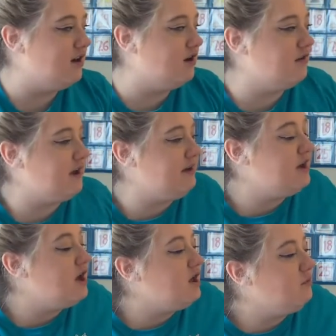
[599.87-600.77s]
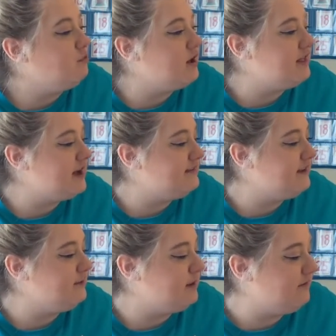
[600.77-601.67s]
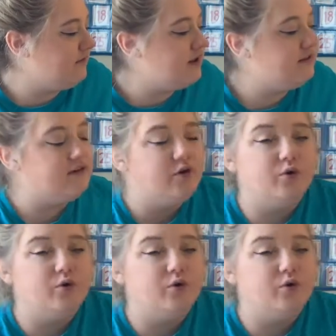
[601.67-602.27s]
Okay, one last thing, my friends.